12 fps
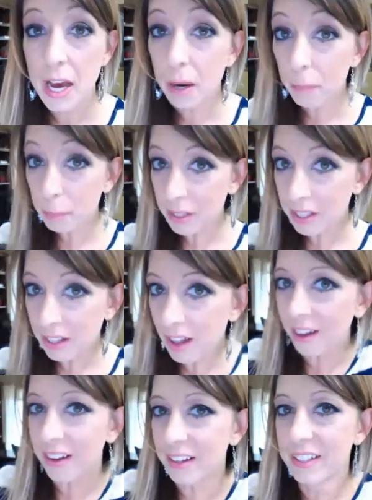
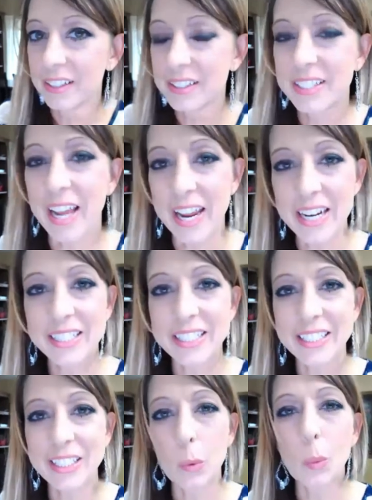Blood
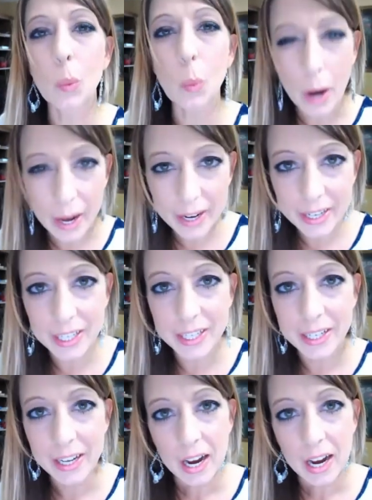Tainted Wine.